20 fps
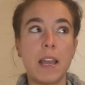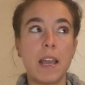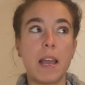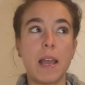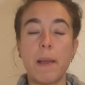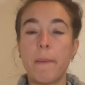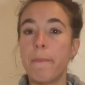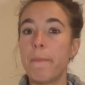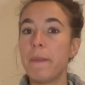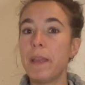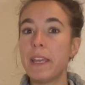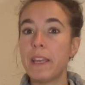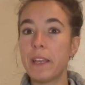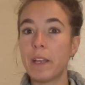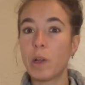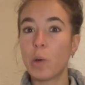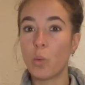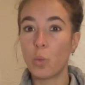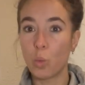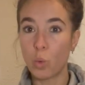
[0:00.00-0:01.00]
and being
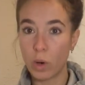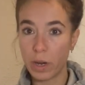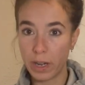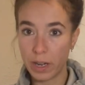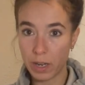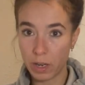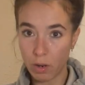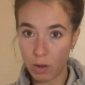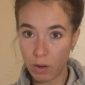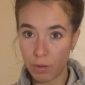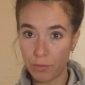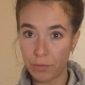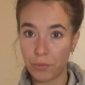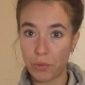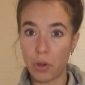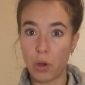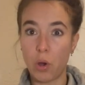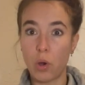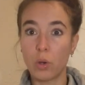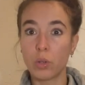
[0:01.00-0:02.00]
aware of
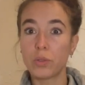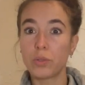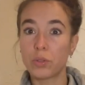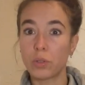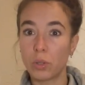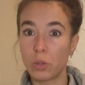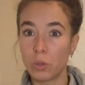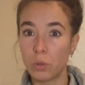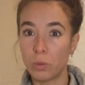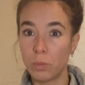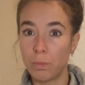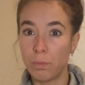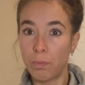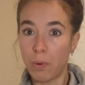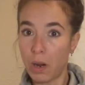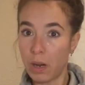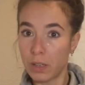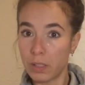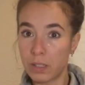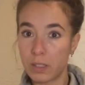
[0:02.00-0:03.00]
also
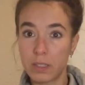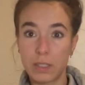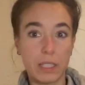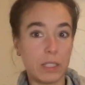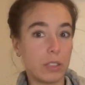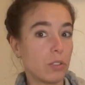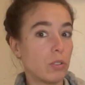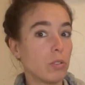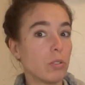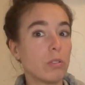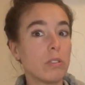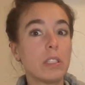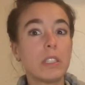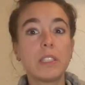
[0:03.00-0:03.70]
parts that you